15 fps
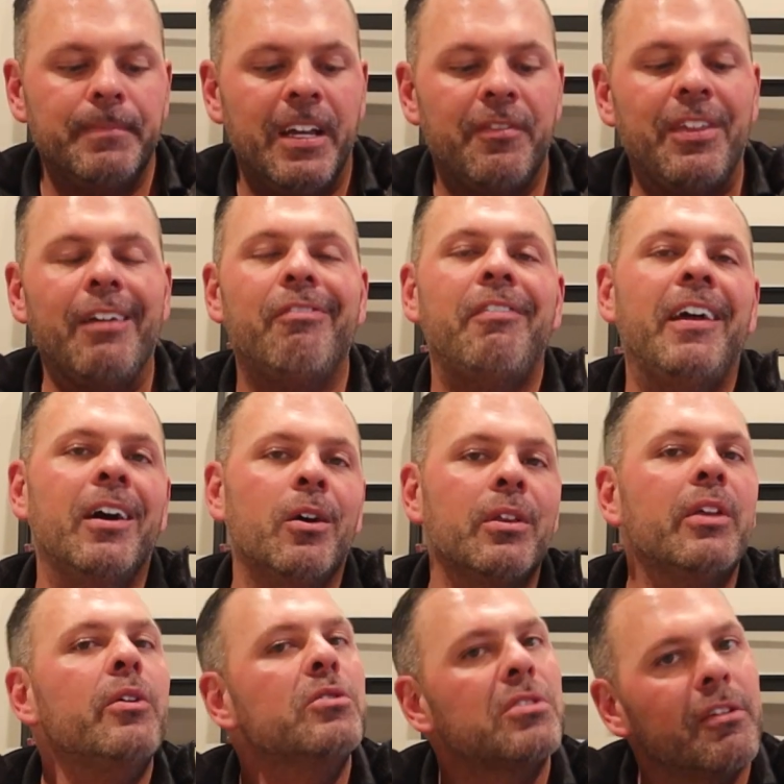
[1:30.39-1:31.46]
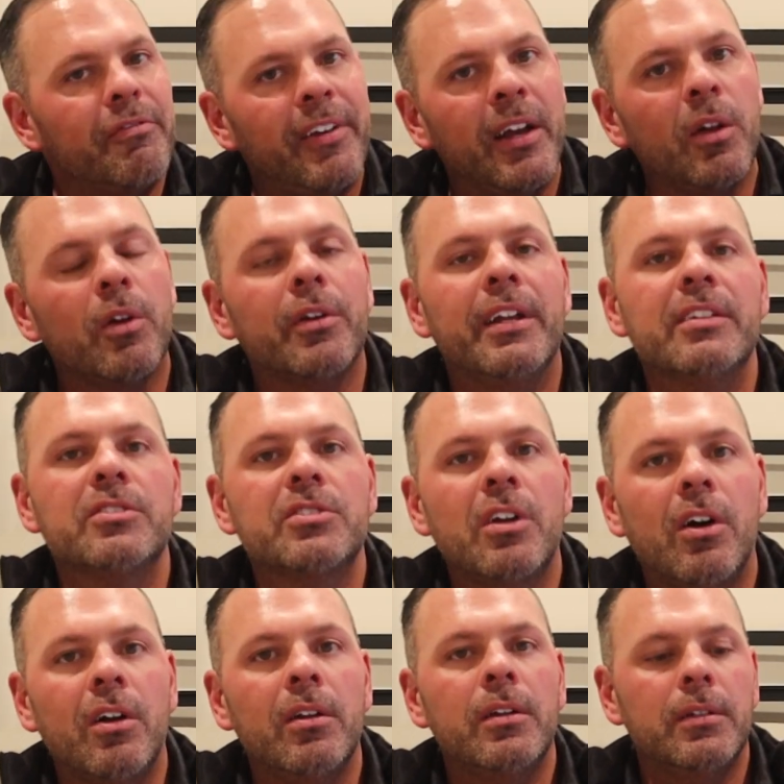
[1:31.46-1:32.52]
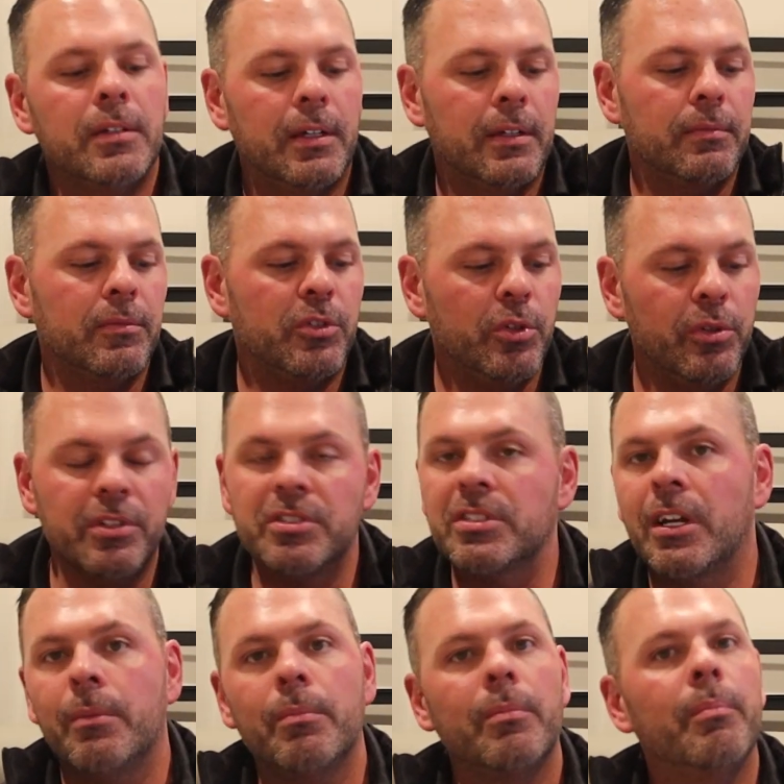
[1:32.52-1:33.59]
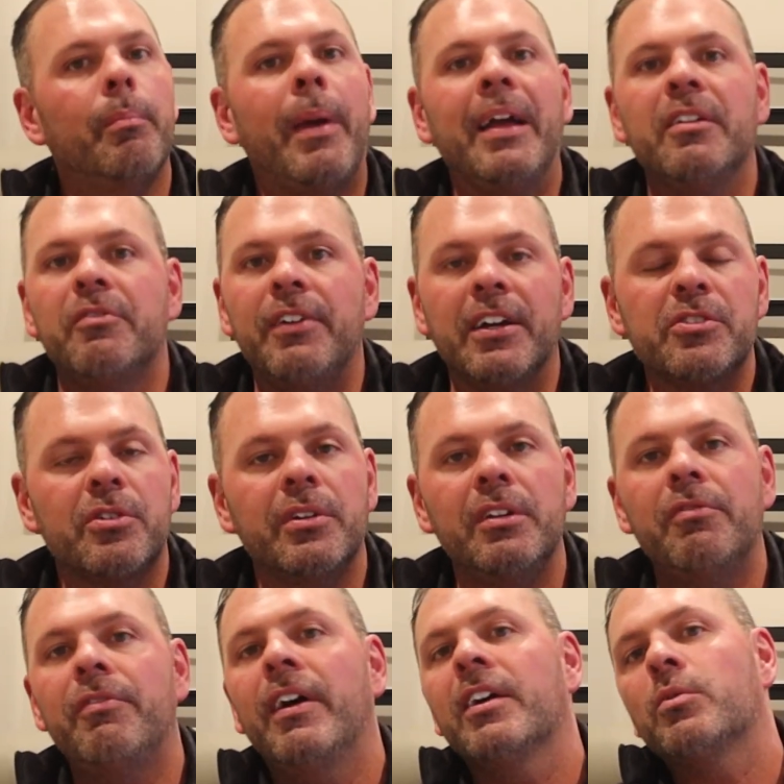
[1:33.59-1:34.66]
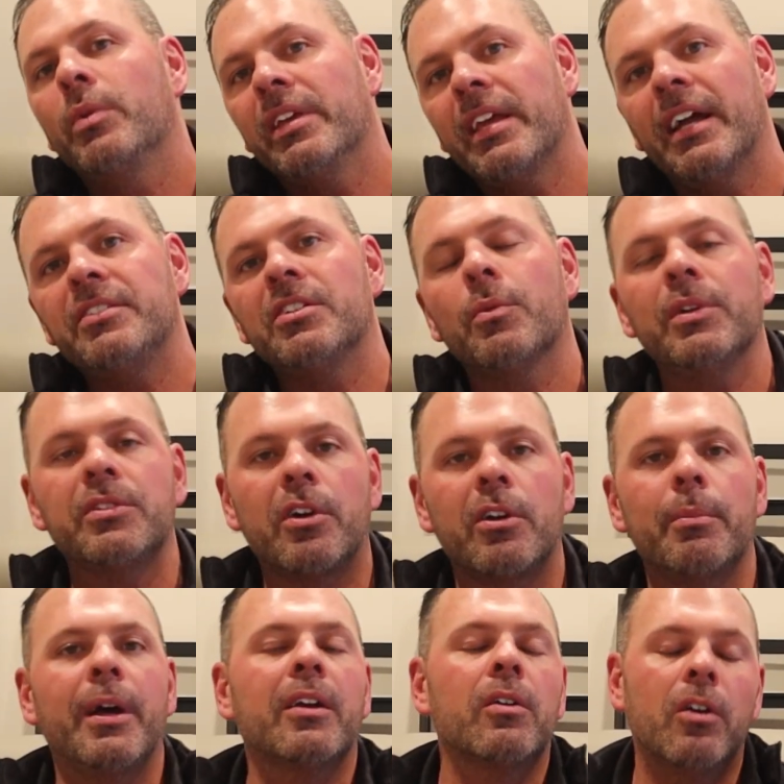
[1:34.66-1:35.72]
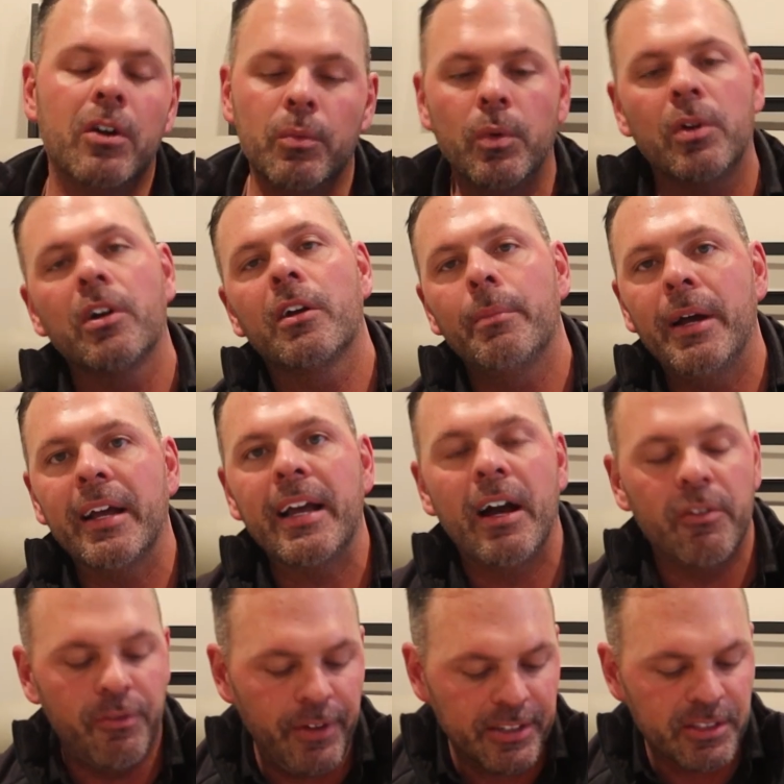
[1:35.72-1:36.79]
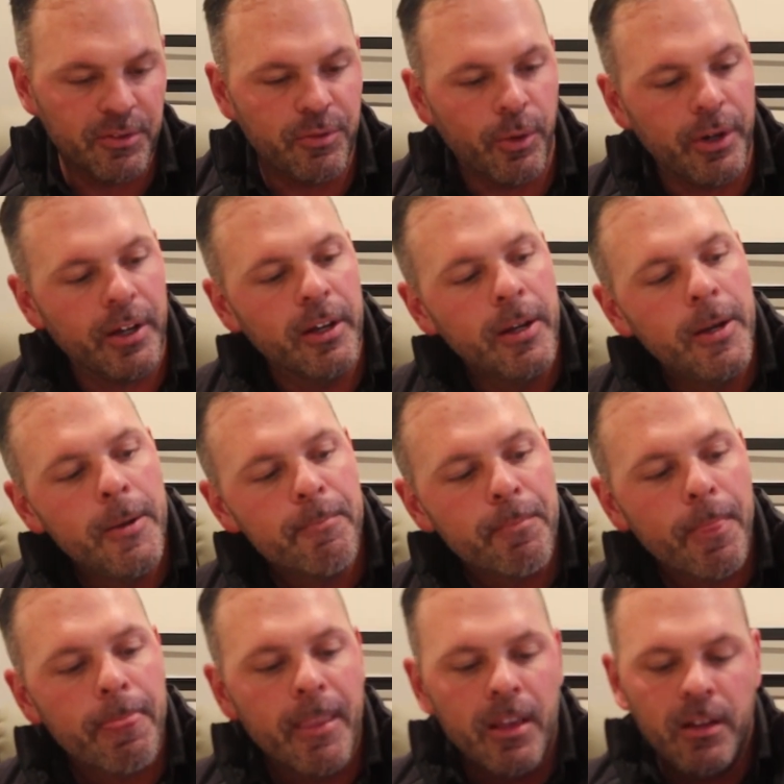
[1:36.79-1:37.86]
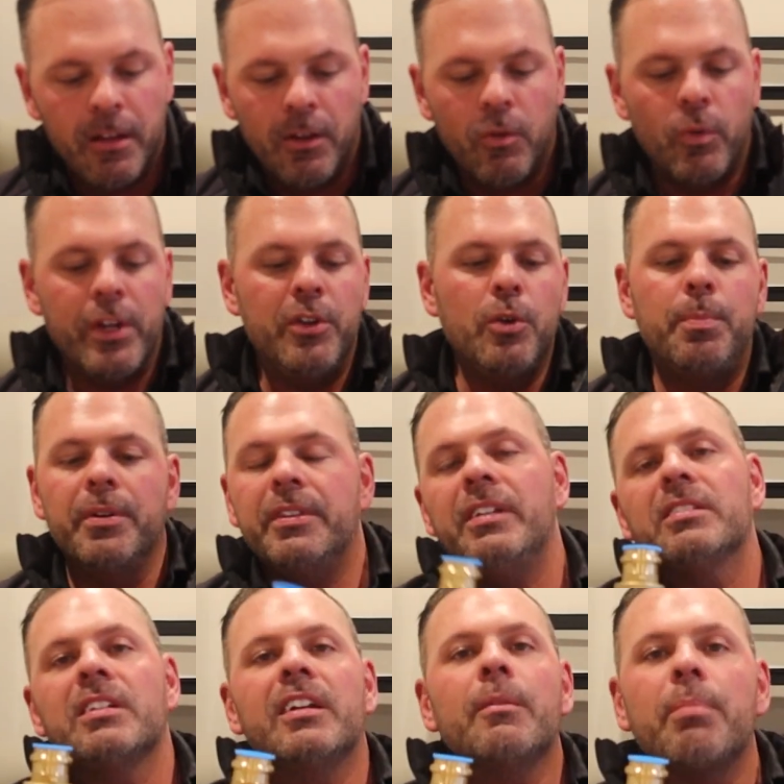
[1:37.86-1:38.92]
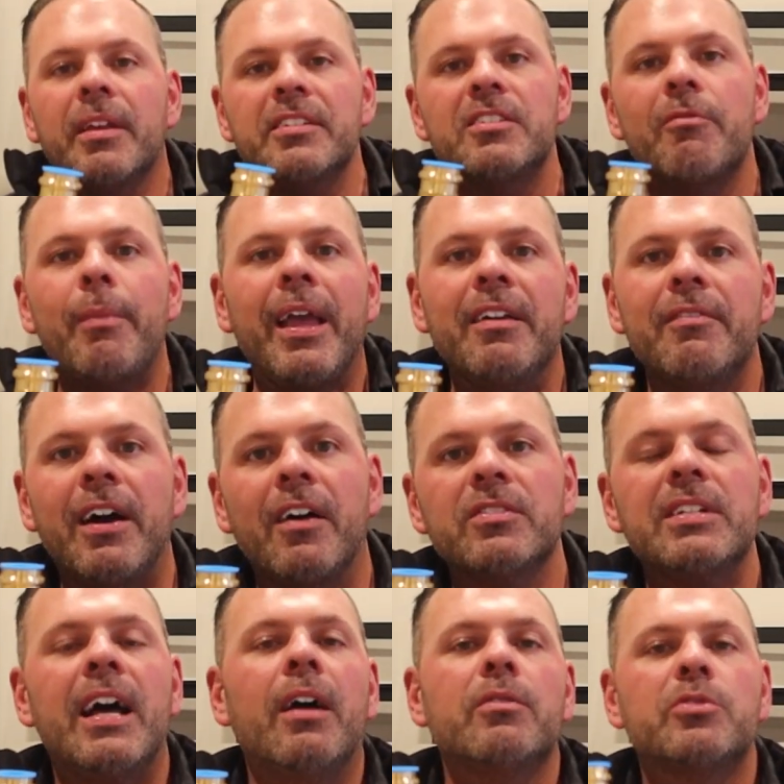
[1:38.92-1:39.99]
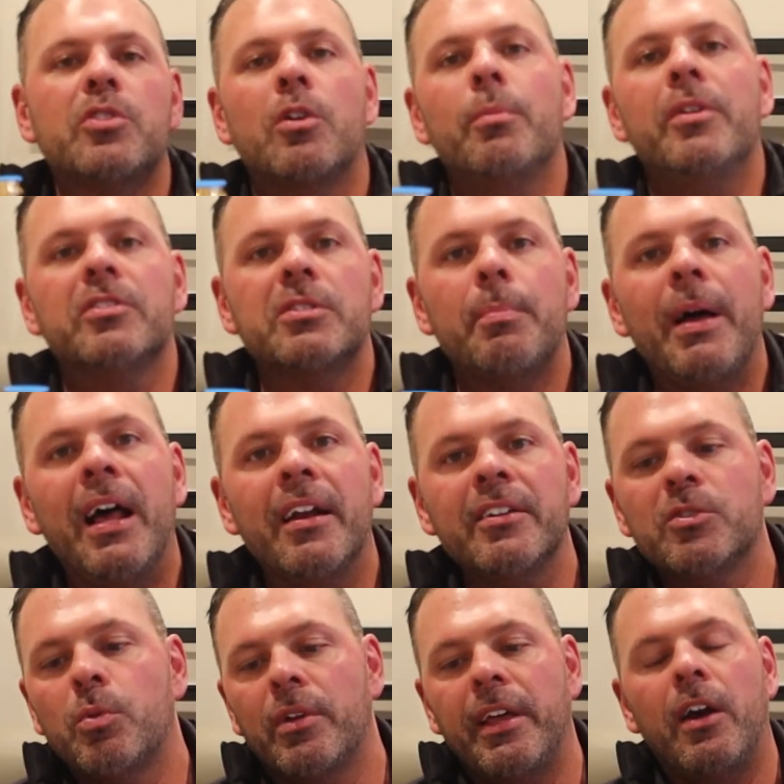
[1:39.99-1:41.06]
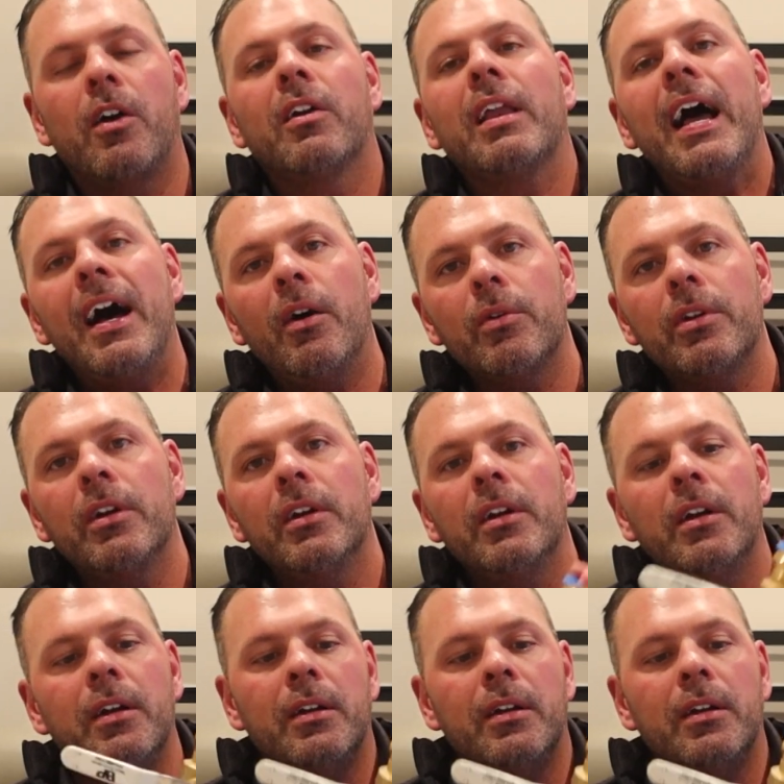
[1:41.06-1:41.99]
If they fail, they usually fail on install due to some manufacturer defect. We catch it, we turn it back on, we'll cut it back out and fix it for you. We do put these in place of main valves now in certain municipalities where they are allowed.